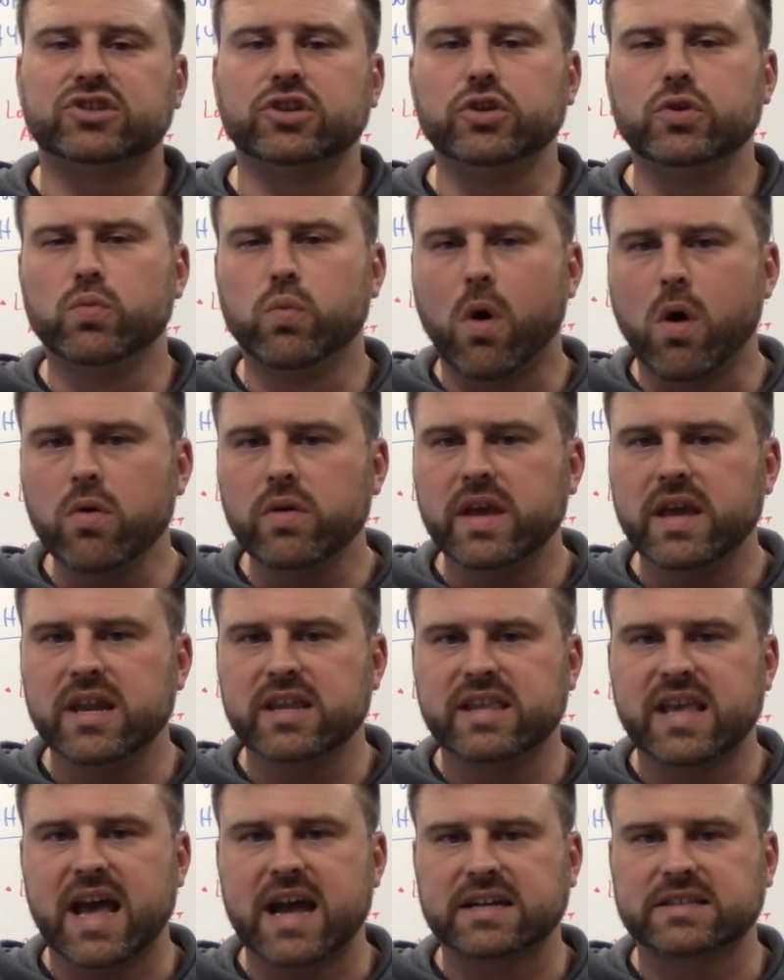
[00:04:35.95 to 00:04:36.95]
So you won't get
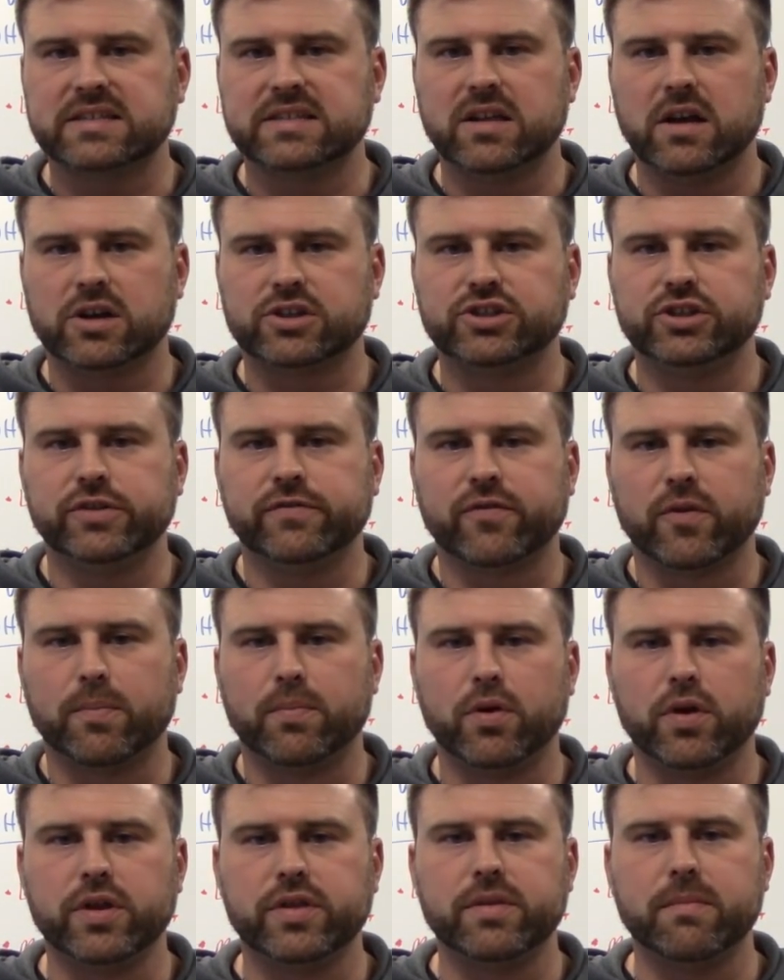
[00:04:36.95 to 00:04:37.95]
a tax deduction for
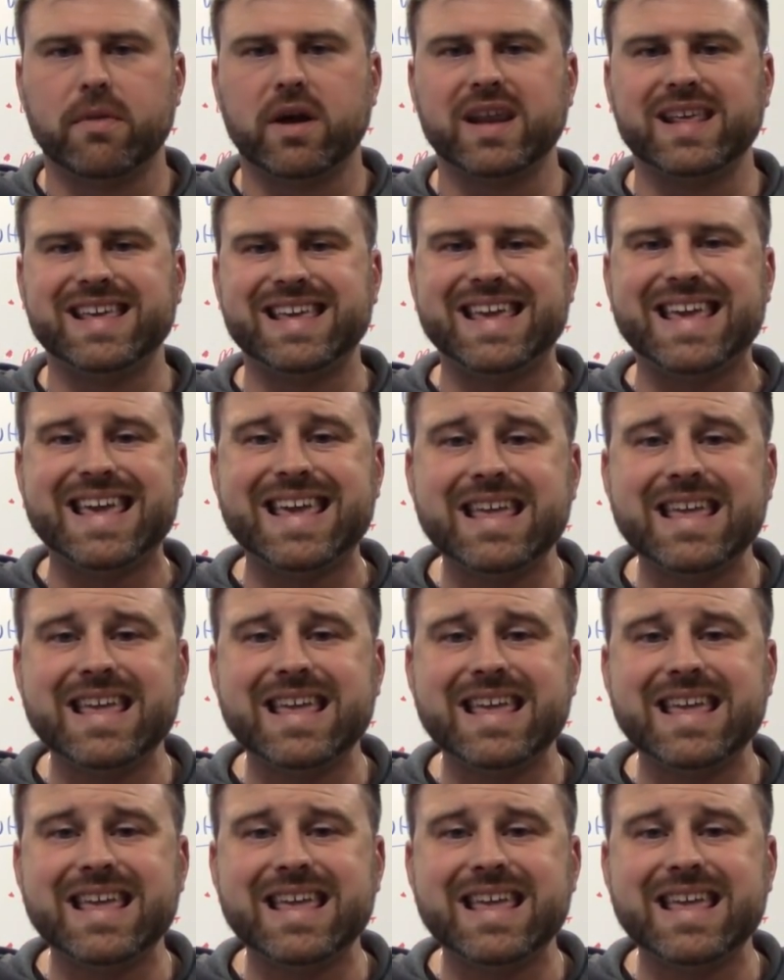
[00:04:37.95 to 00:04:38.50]
putting the money